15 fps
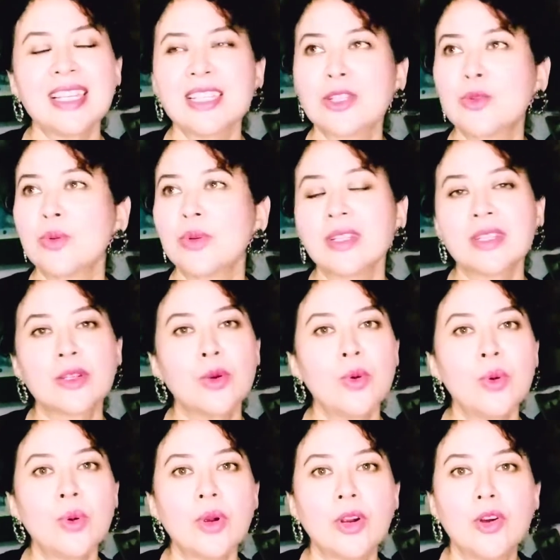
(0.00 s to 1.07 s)
students
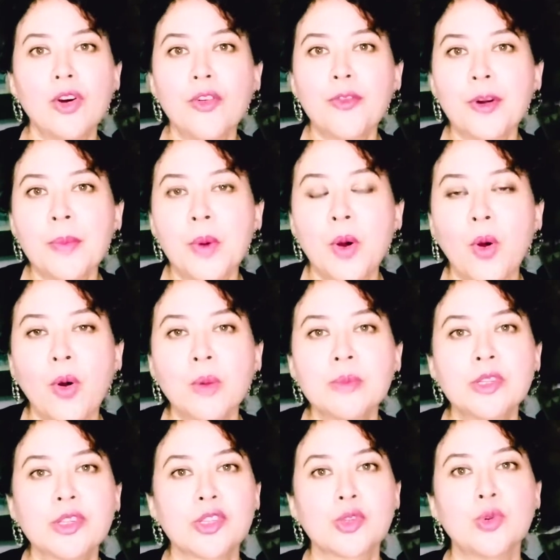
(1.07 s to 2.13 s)
who go from home
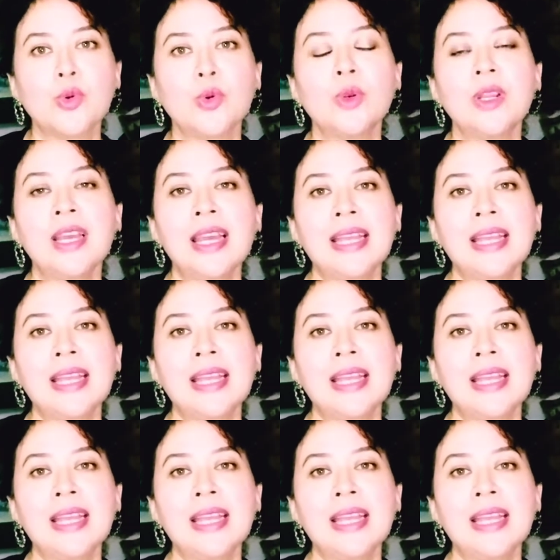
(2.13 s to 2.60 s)
to school,